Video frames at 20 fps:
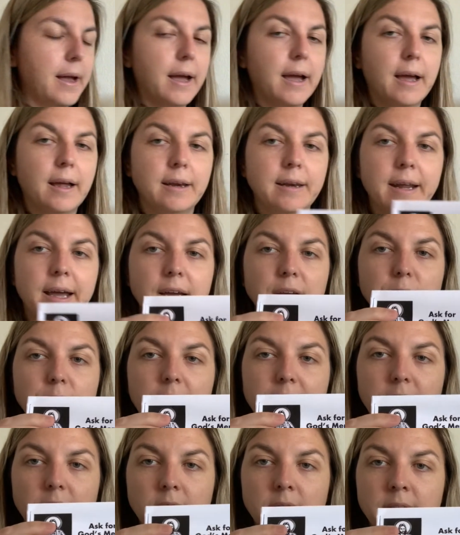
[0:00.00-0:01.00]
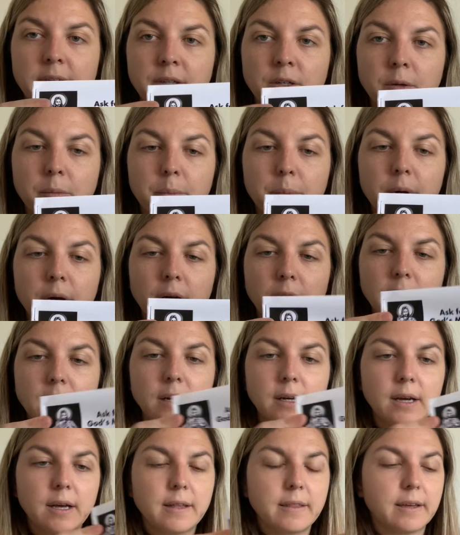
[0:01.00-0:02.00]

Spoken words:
And now you have a little book